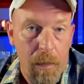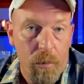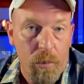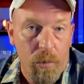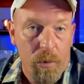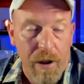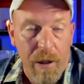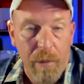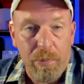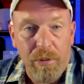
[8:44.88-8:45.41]

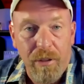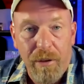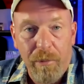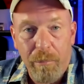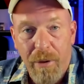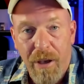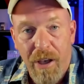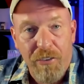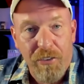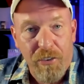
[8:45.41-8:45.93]
When I played
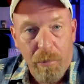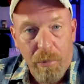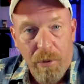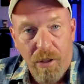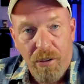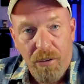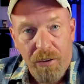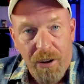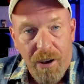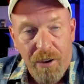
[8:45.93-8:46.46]

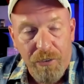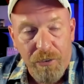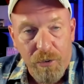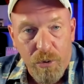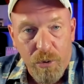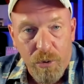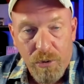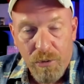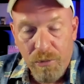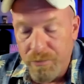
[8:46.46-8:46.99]
basketball in high
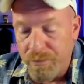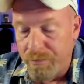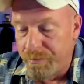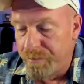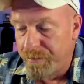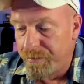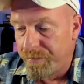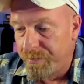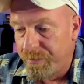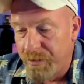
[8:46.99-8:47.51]
school,
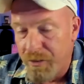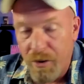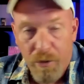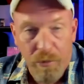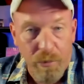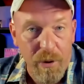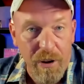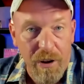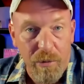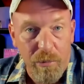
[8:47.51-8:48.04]
if
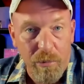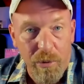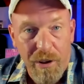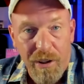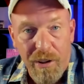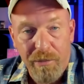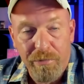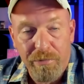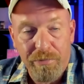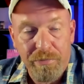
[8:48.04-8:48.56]
we didn't
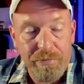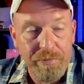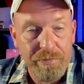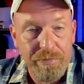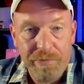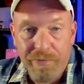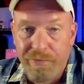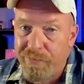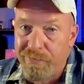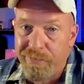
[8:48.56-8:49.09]
win,
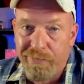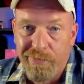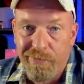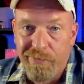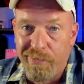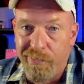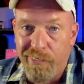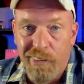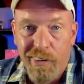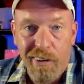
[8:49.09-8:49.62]

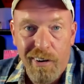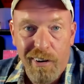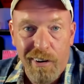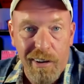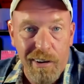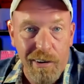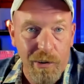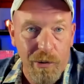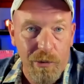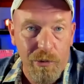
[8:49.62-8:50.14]
you didn't
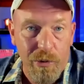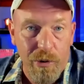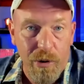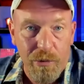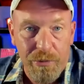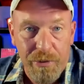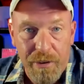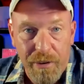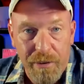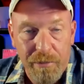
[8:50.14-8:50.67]
get no
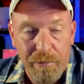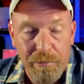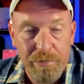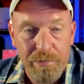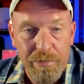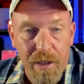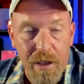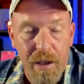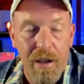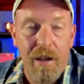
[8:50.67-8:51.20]
trophy.
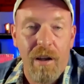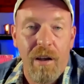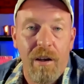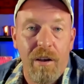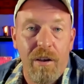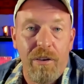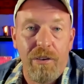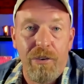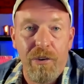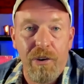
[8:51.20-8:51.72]

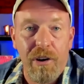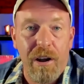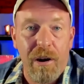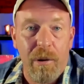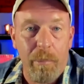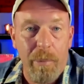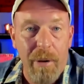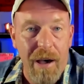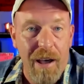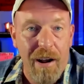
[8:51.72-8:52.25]
You got
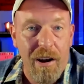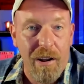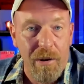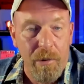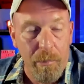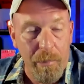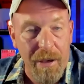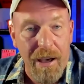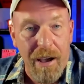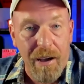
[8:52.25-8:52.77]
a pat on the
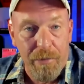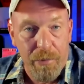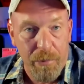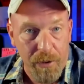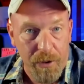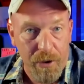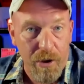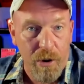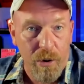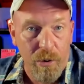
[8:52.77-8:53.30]
back from
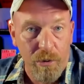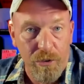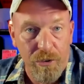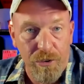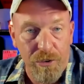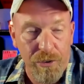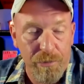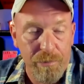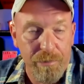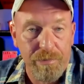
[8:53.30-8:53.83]
the
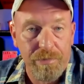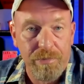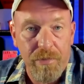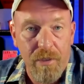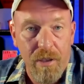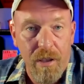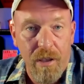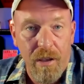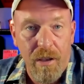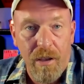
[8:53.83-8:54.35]
coach.
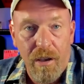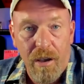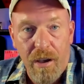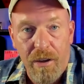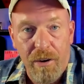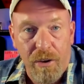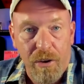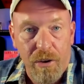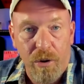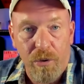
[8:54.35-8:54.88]

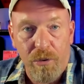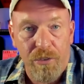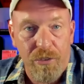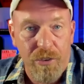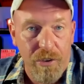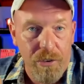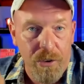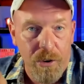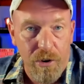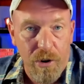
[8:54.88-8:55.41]
And the coach
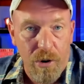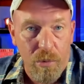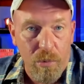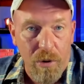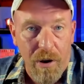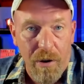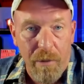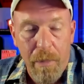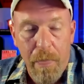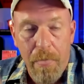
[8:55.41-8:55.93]
said, you know
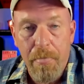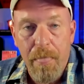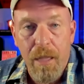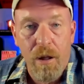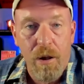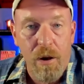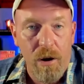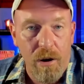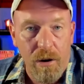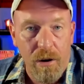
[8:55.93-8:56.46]
what?
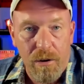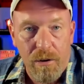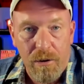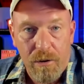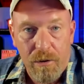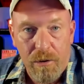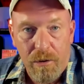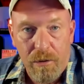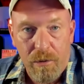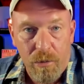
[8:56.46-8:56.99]

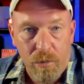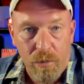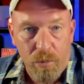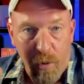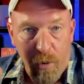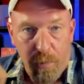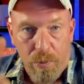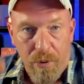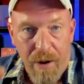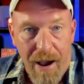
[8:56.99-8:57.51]

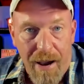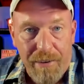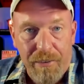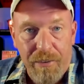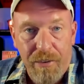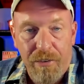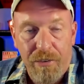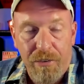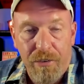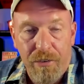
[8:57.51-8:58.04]
We'll
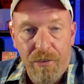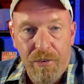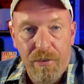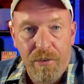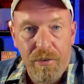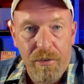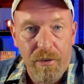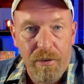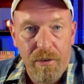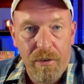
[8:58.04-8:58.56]
practice
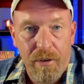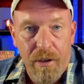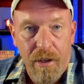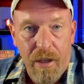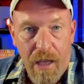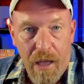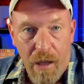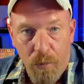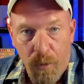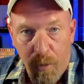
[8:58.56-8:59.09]

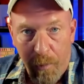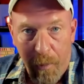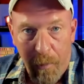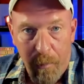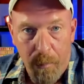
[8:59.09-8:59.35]
and we'll be